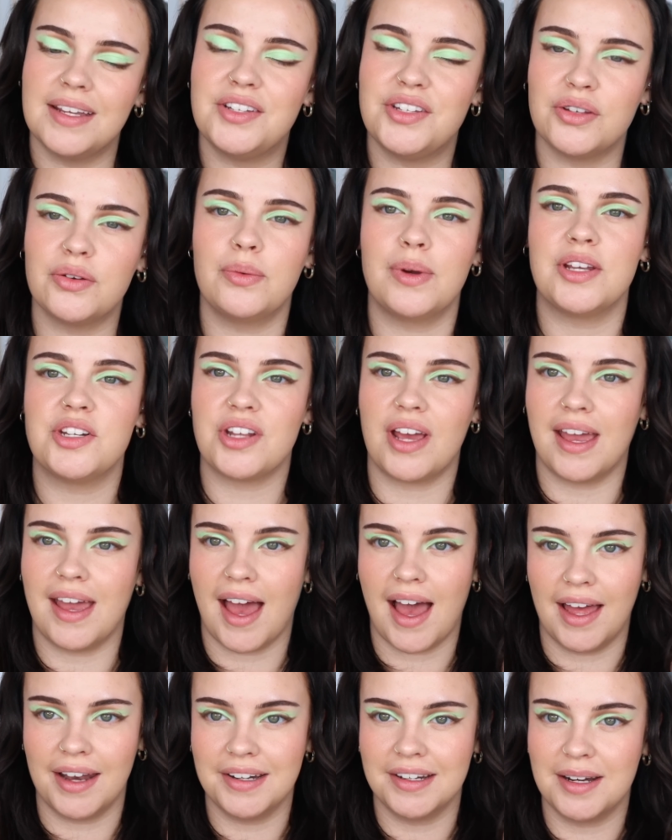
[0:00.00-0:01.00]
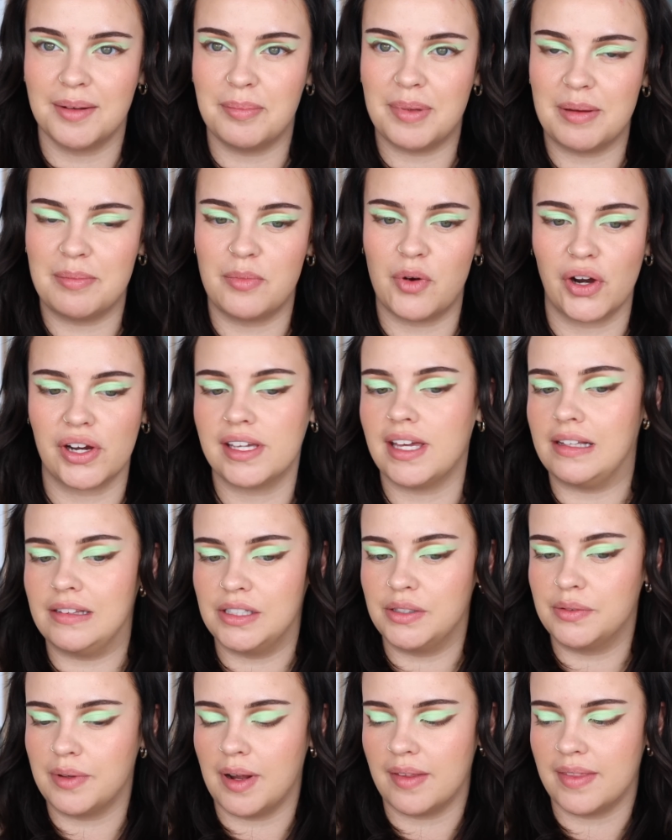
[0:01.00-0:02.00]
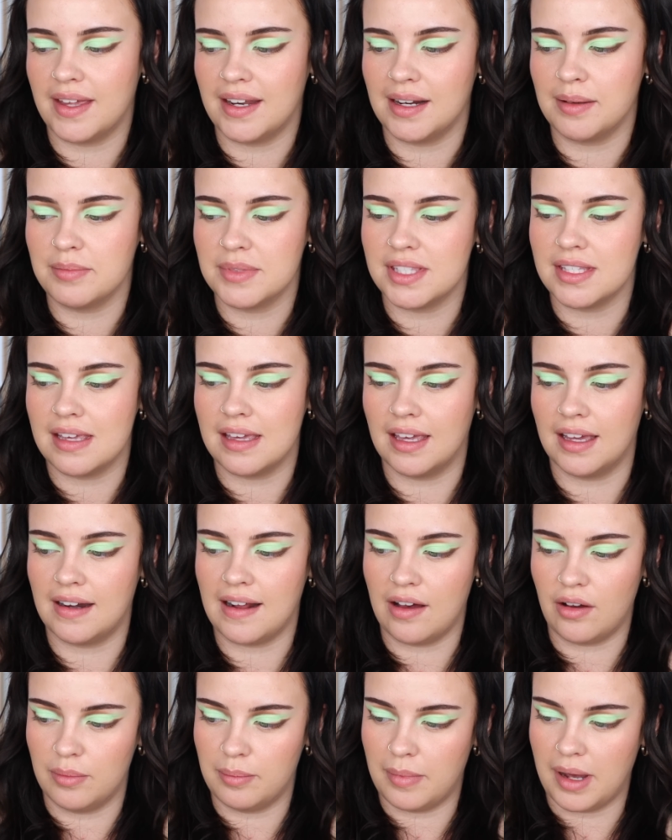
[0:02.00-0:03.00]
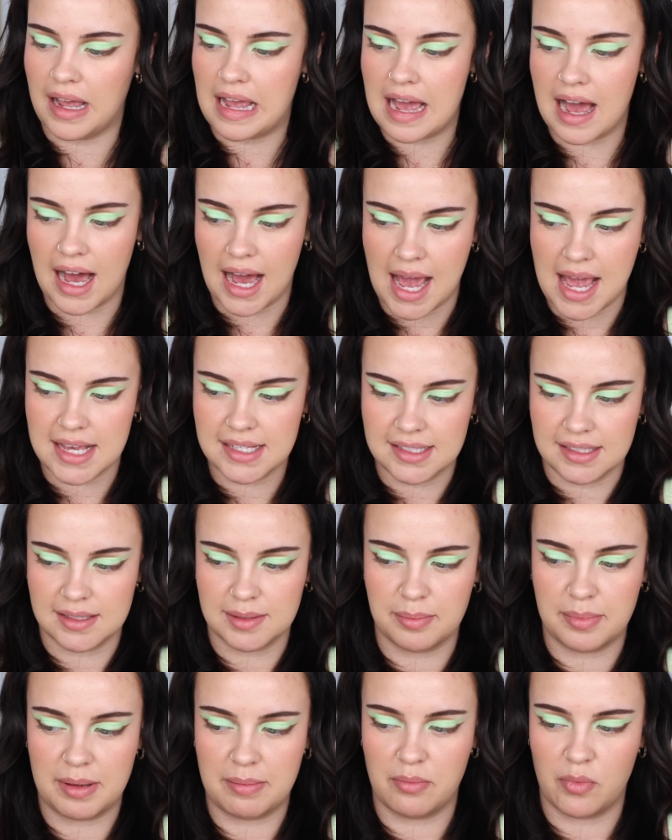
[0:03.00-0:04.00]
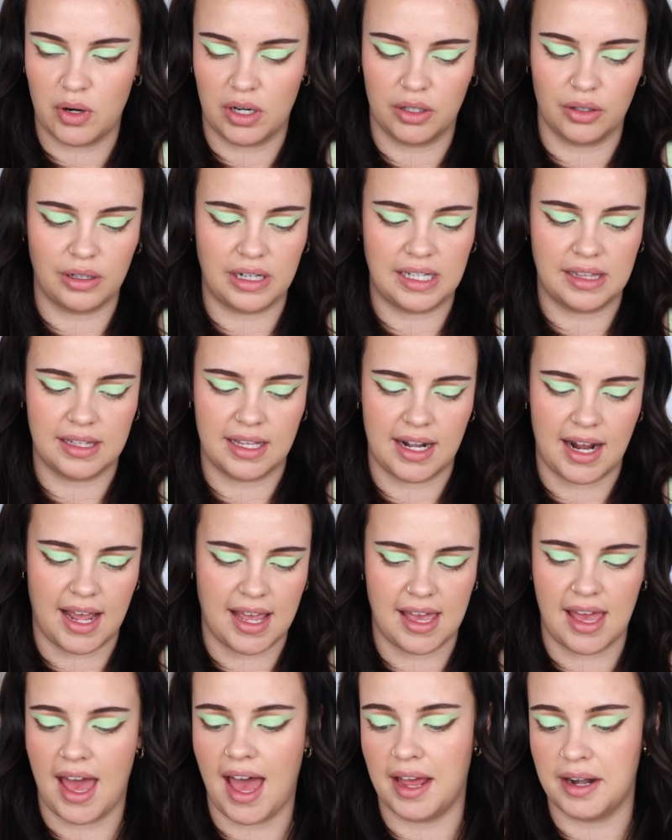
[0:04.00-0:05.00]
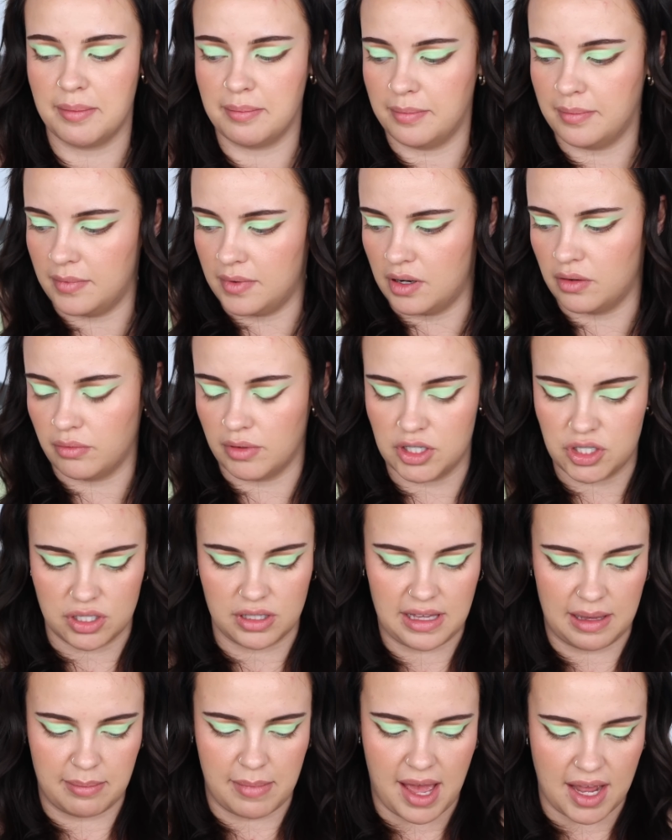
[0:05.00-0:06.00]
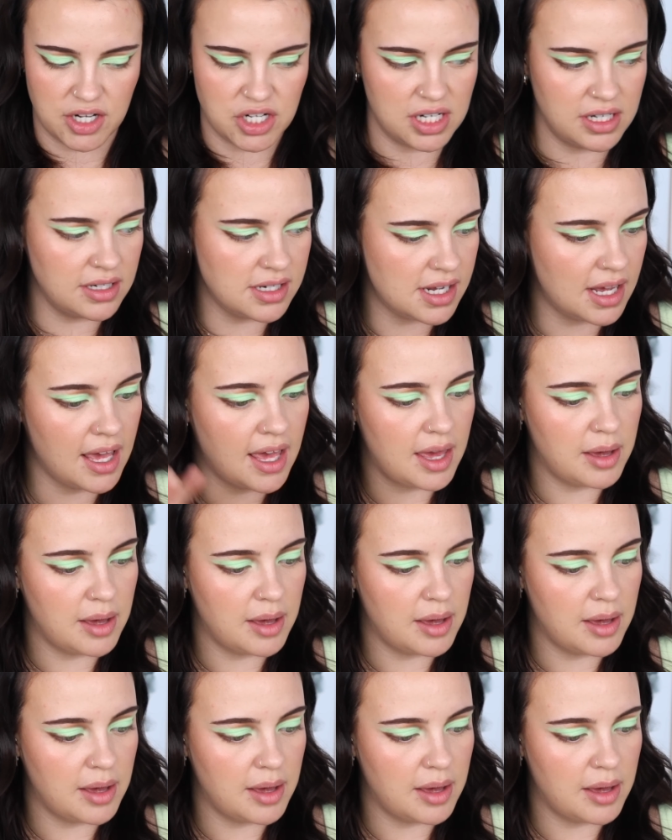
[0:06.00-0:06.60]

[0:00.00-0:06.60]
do wish I added a bit more yellow now that I'm seeing it on my eyes. It's a bit more green than I had um, originally imagined,